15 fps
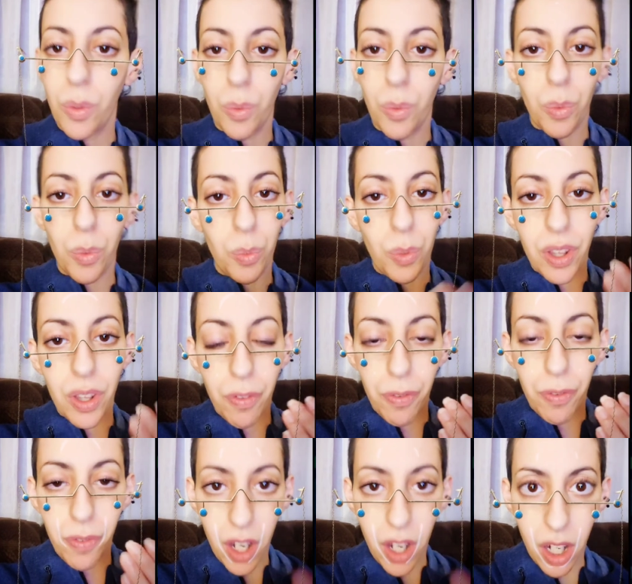What the
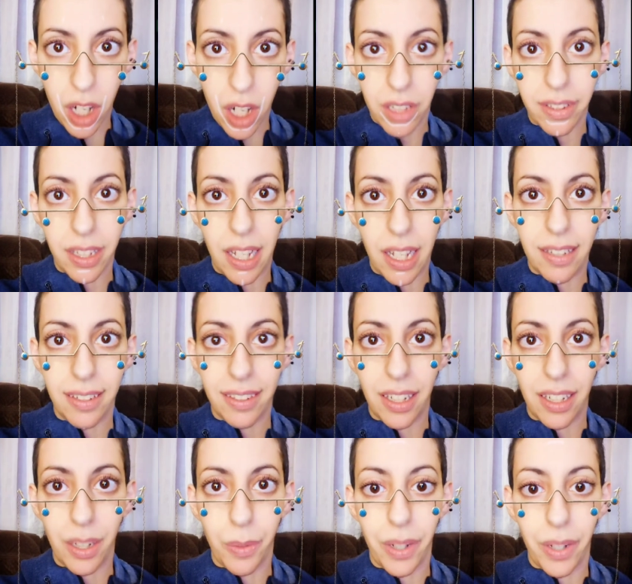fuck are these glasses
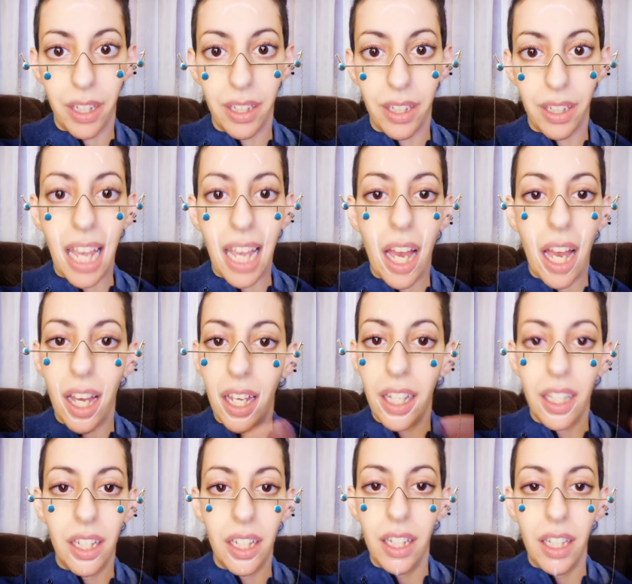anyway? Like,
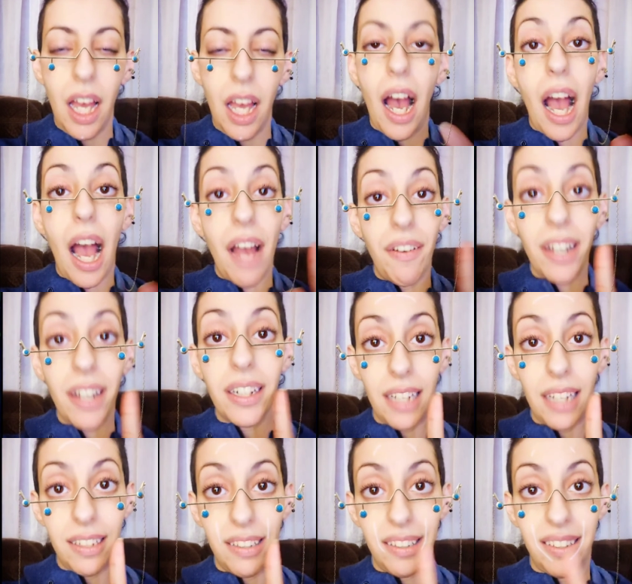I've had
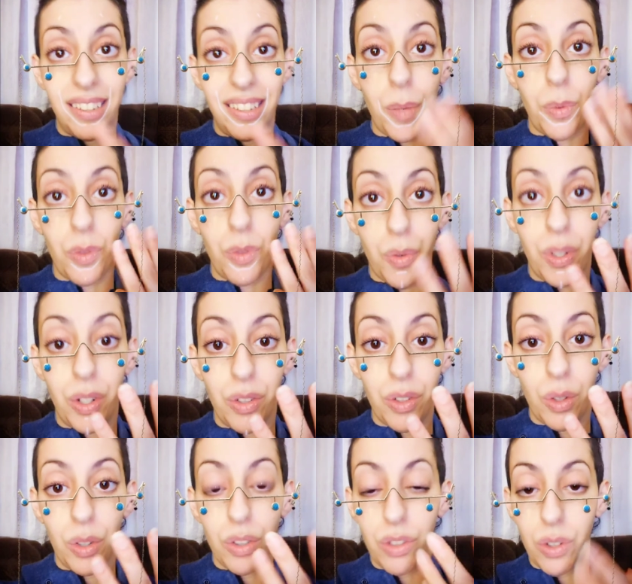glasses since I was 3 years
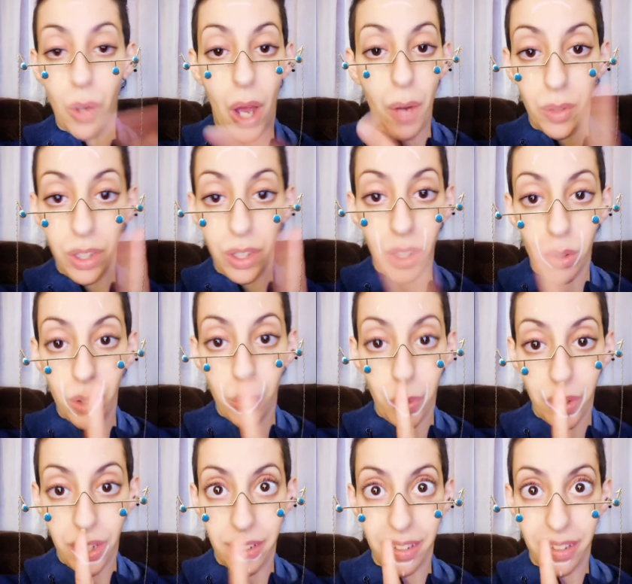old, so I really don't know what
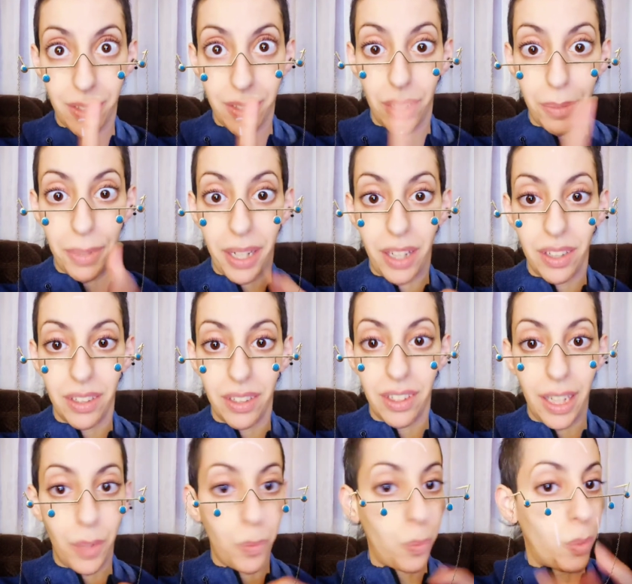this is all about. Like,
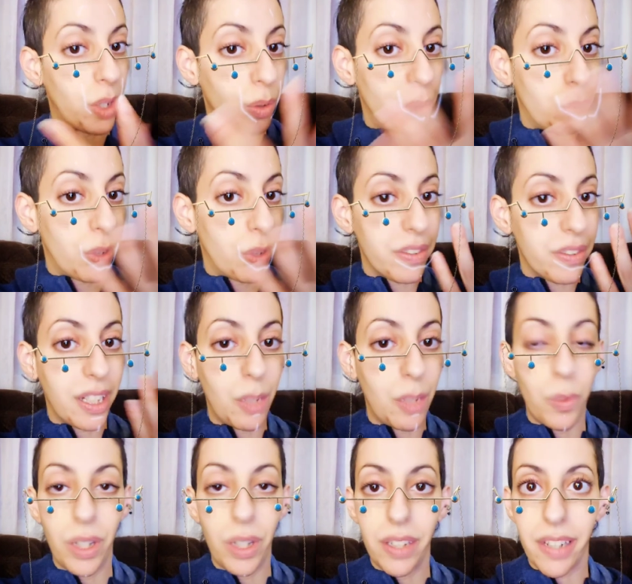what
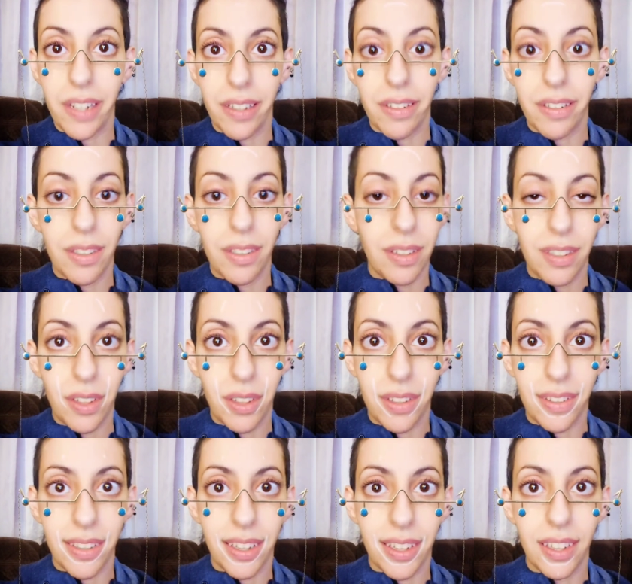is this?
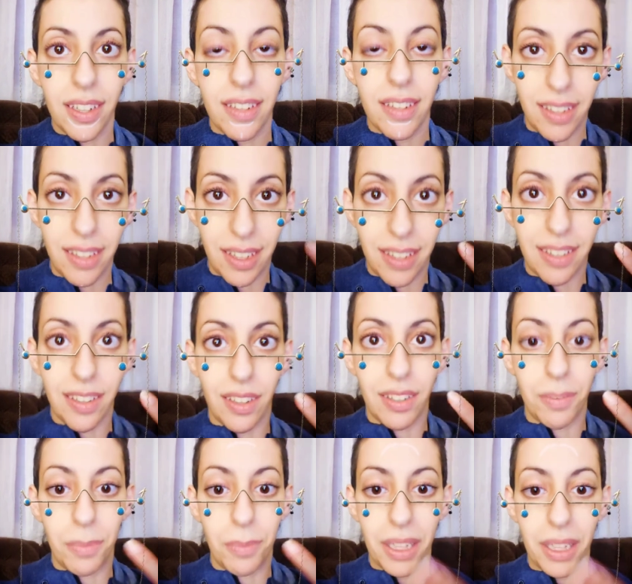Seriously, this is an insult to
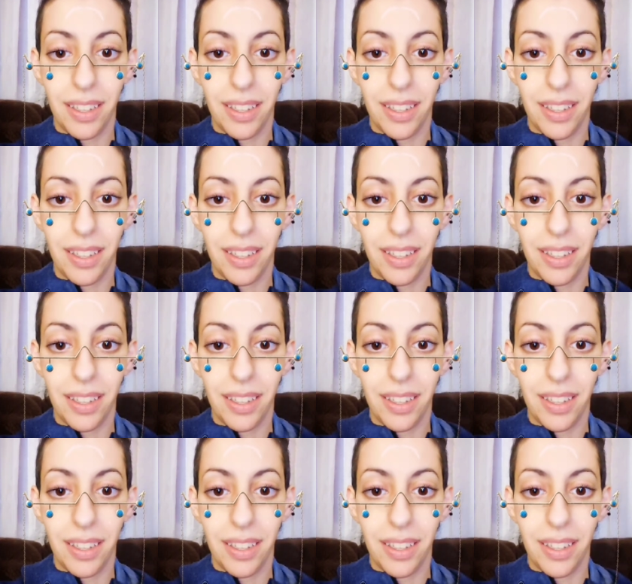me.